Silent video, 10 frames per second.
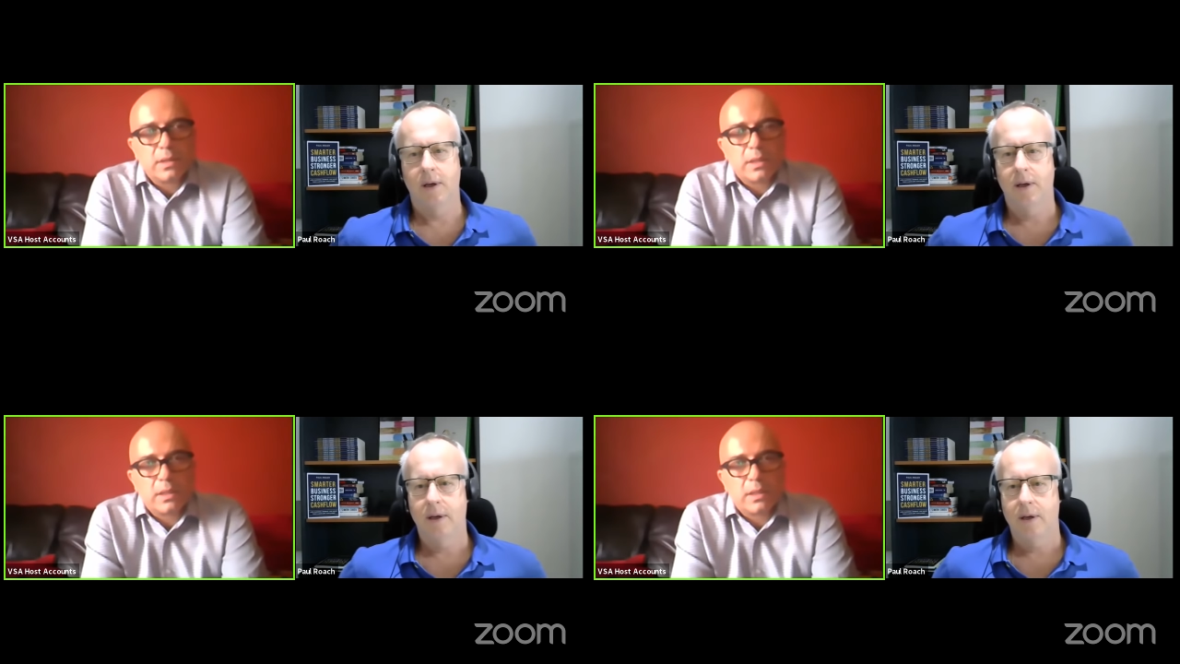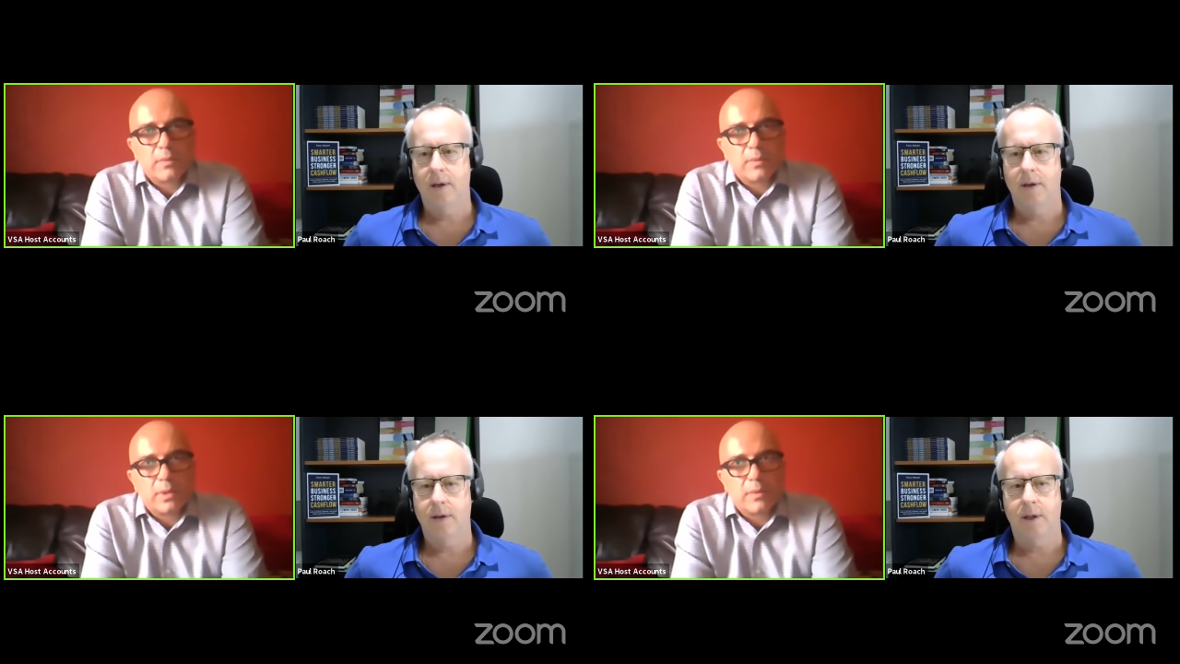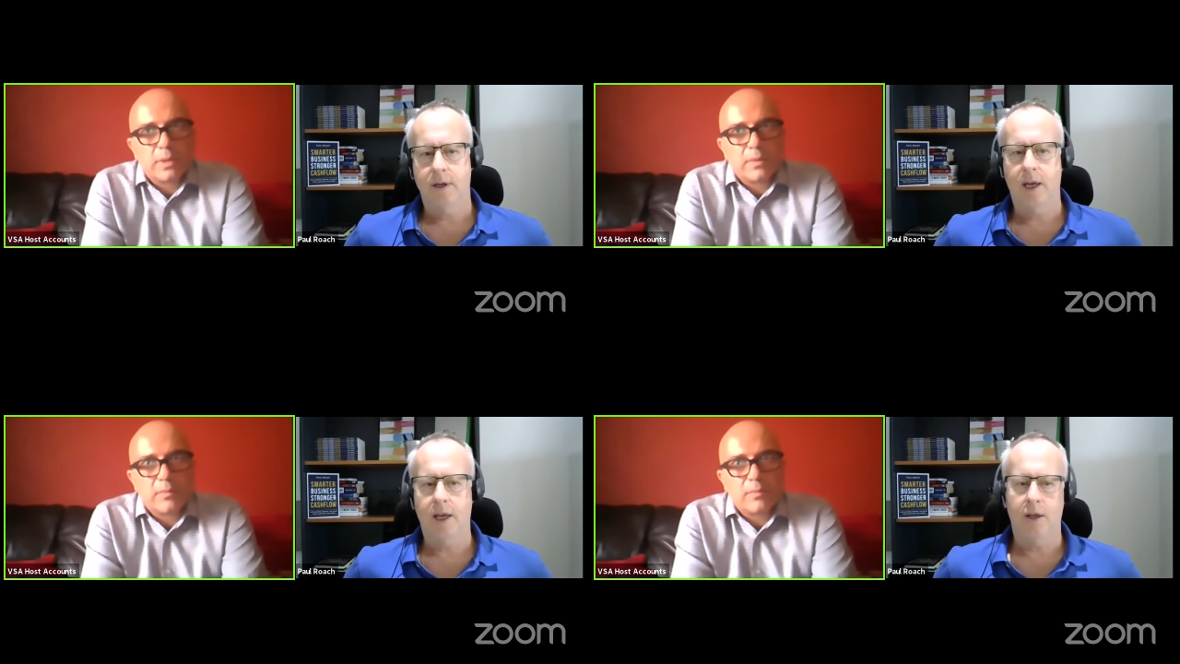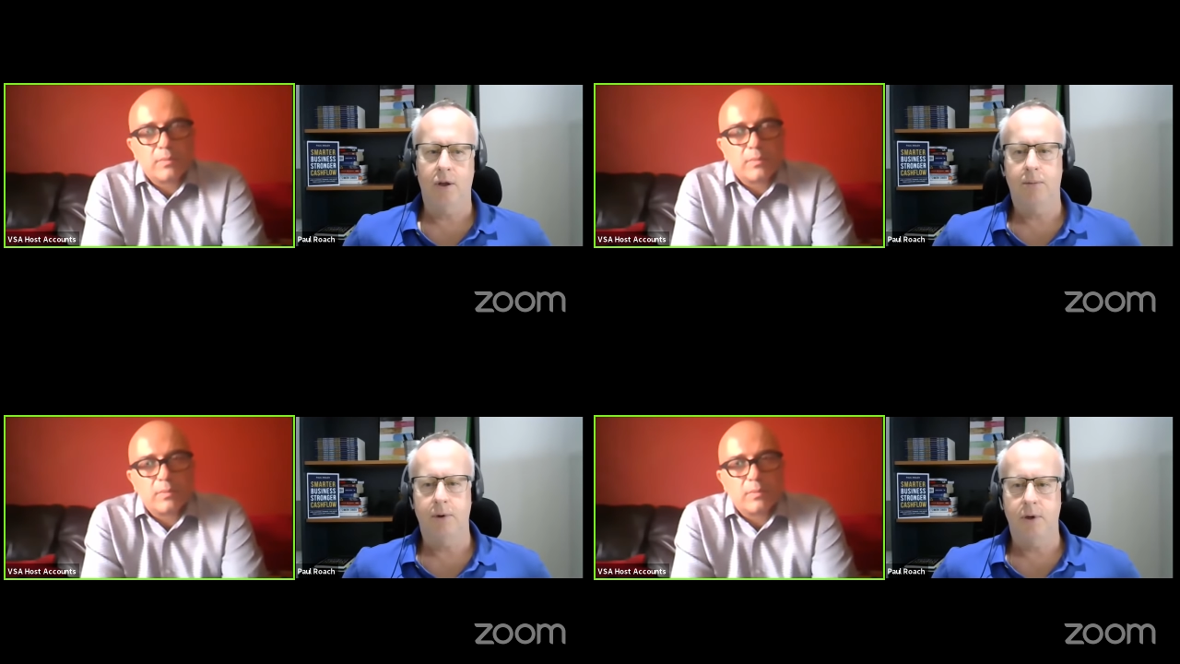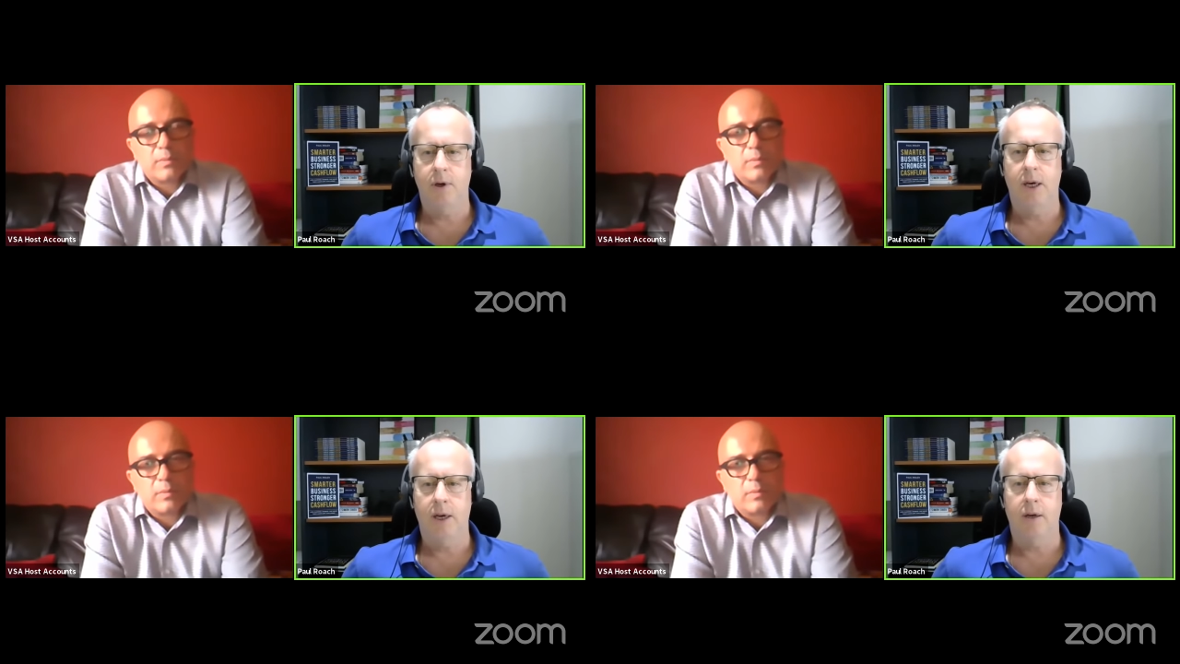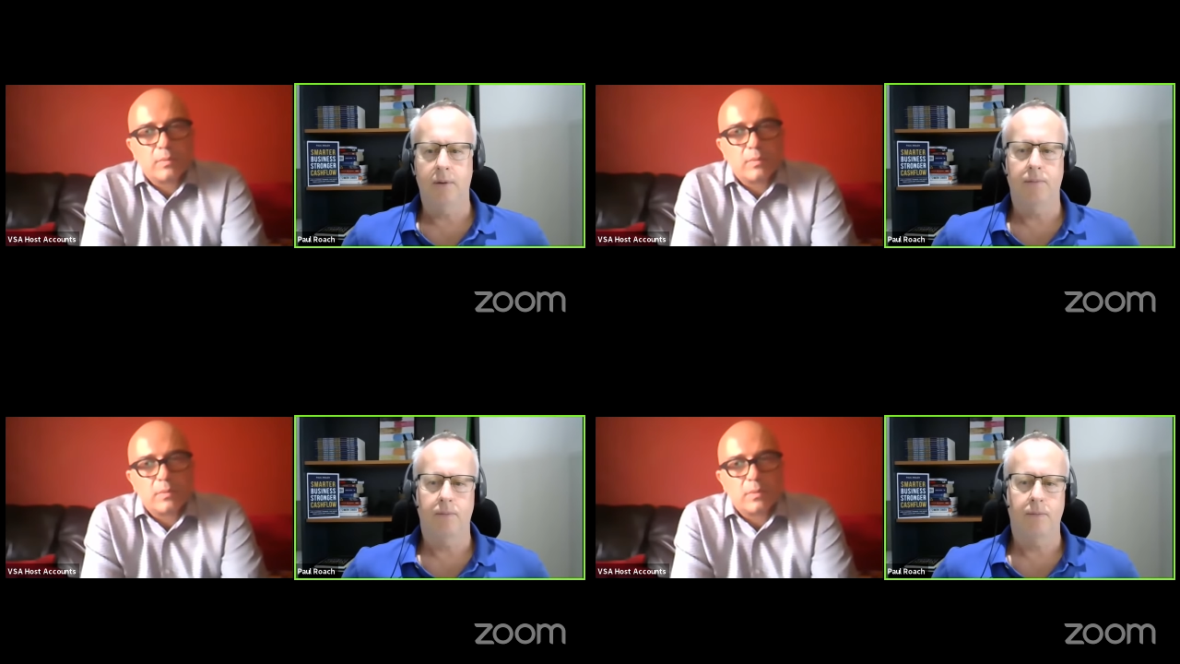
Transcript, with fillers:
Speaker 1: Okay. Yeah, so they're taking the opportunity to